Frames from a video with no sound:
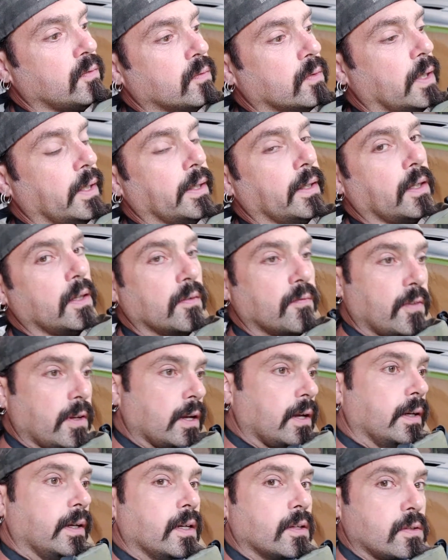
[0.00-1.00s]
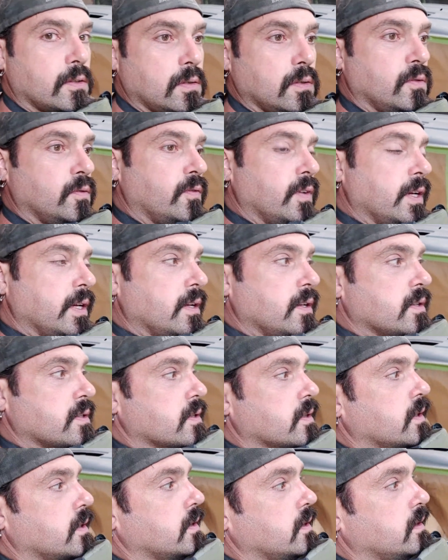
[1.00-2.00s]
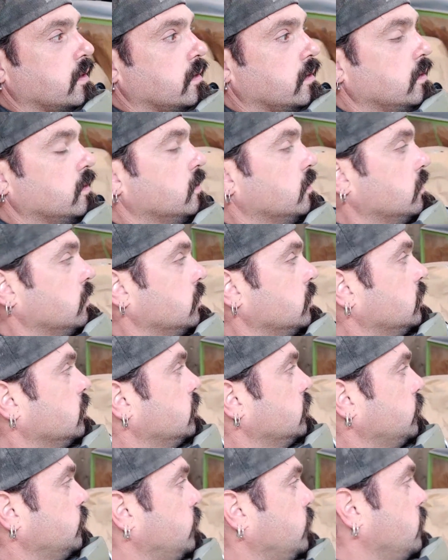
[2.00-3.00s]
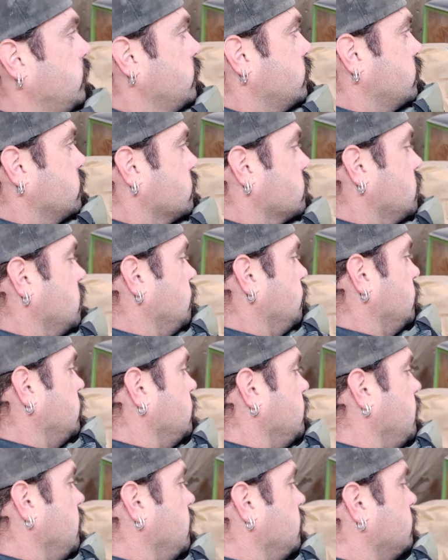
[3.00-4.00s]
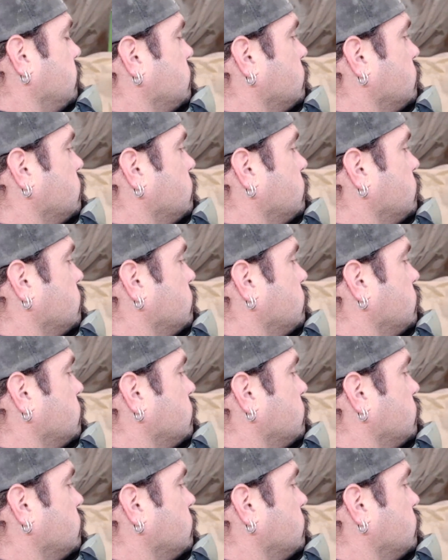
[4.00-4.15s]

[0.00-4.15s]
I got two vans that I gotta finish and stuff like that.